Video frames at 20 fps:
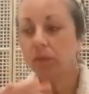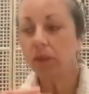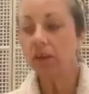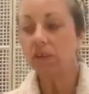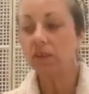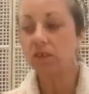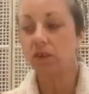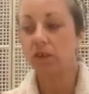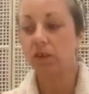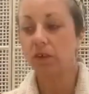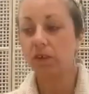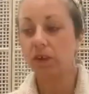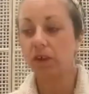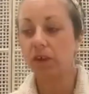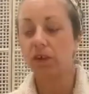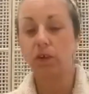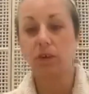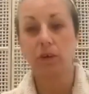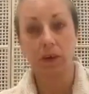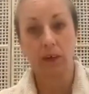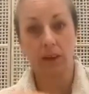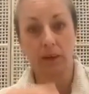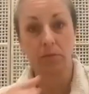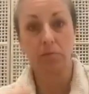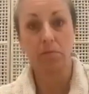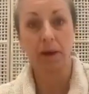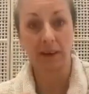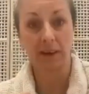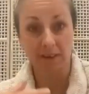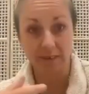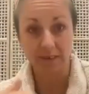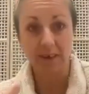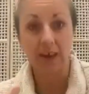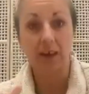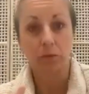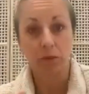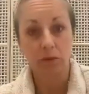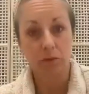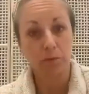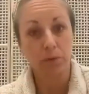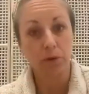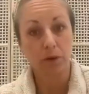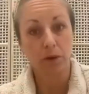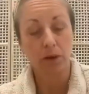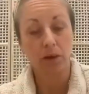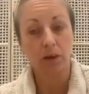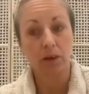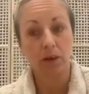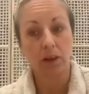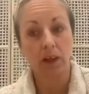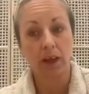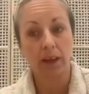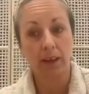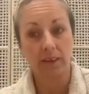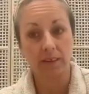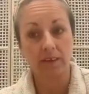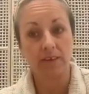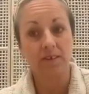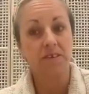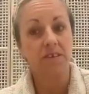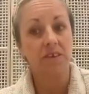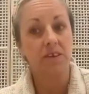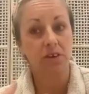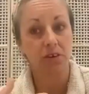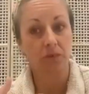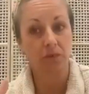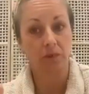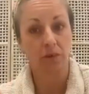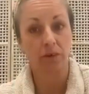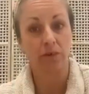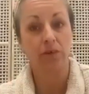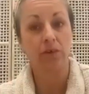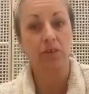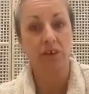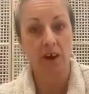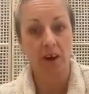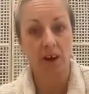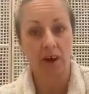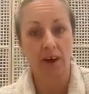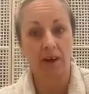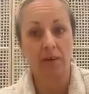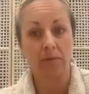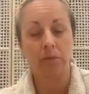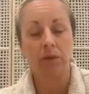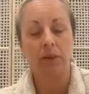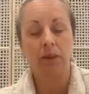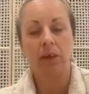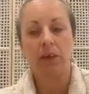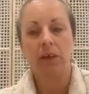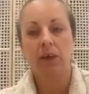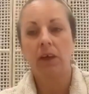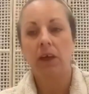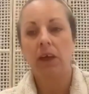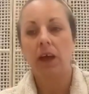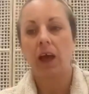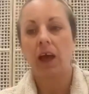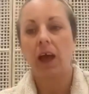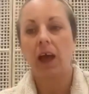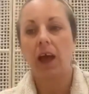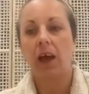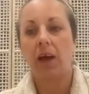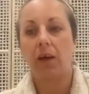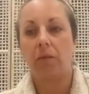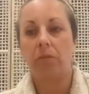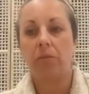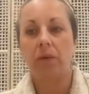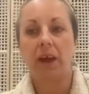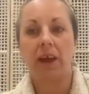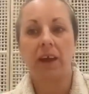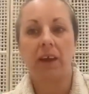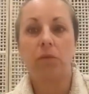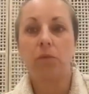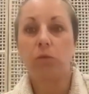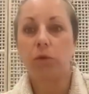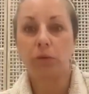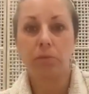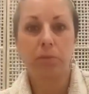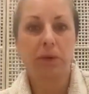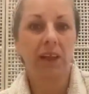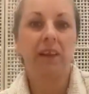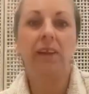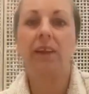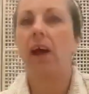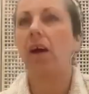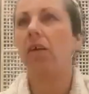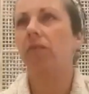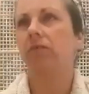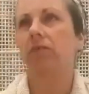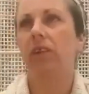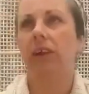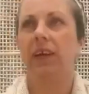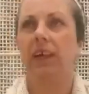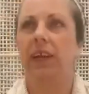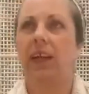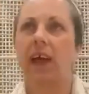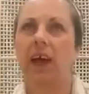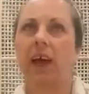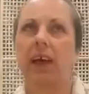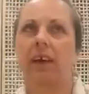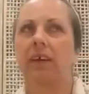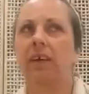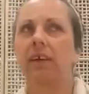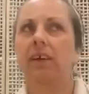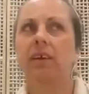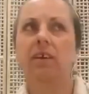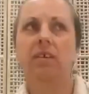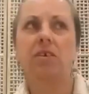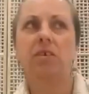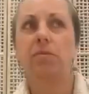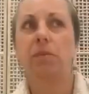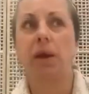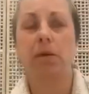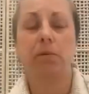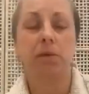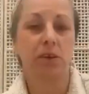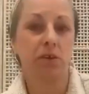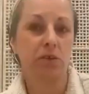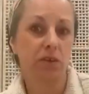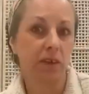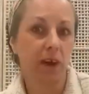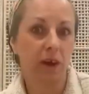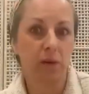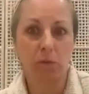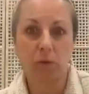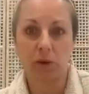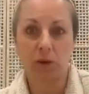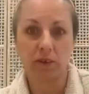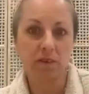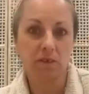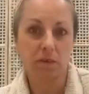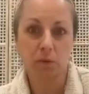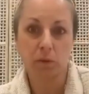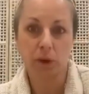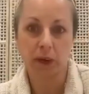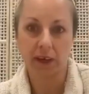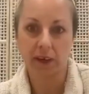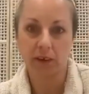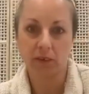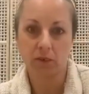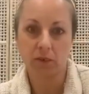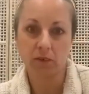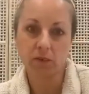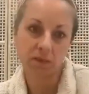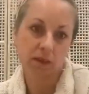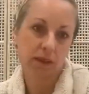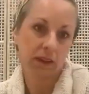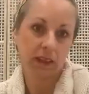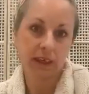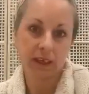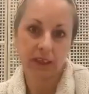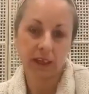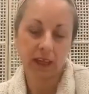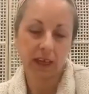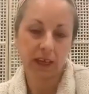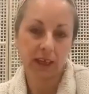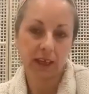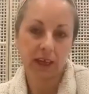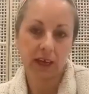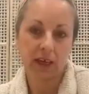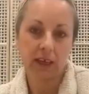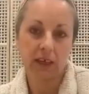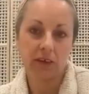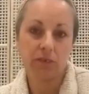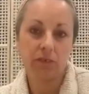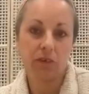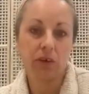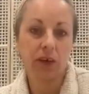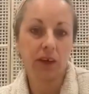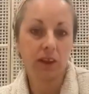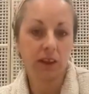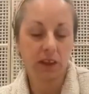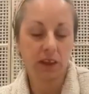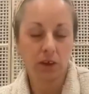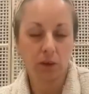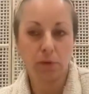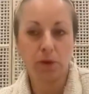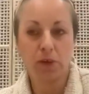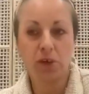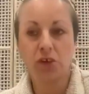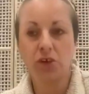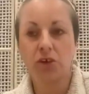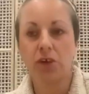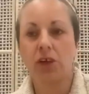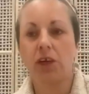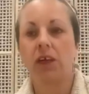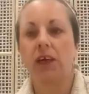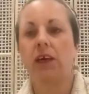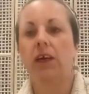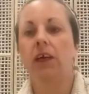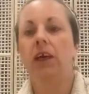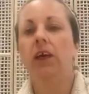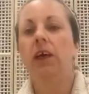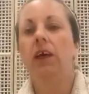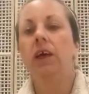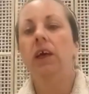so that you can meditate with burdock like this in your own time. And it would be lovely, like, to maybe do that once a week or something like that if you get the opportunity.